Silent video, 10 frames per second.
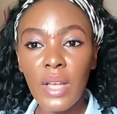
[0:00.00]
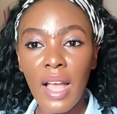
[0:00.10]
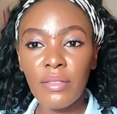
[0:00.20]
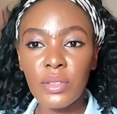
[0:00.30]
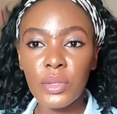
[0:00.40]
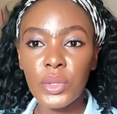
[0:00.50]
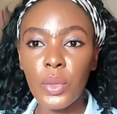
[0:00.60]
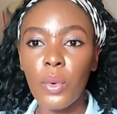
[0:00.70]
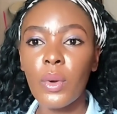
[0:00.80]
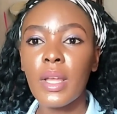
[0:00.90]
you have to
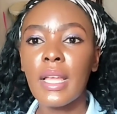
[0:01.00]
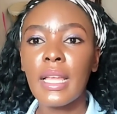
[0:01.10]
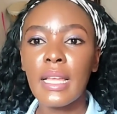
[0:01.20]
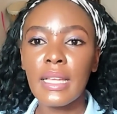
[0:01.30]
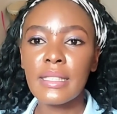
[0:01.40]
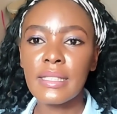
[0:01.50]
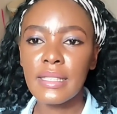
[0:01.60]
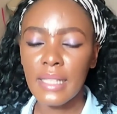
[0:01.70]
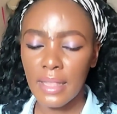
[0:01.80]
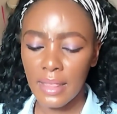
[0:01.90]
show
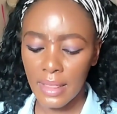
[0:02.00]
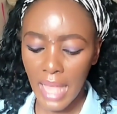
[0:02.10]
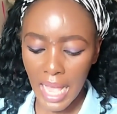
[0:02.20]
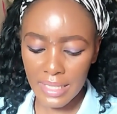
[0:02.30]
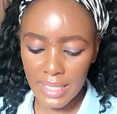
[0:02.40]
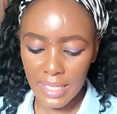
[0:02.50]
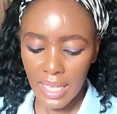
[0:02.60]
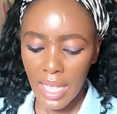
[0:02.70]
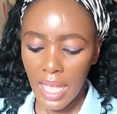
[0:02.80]
is that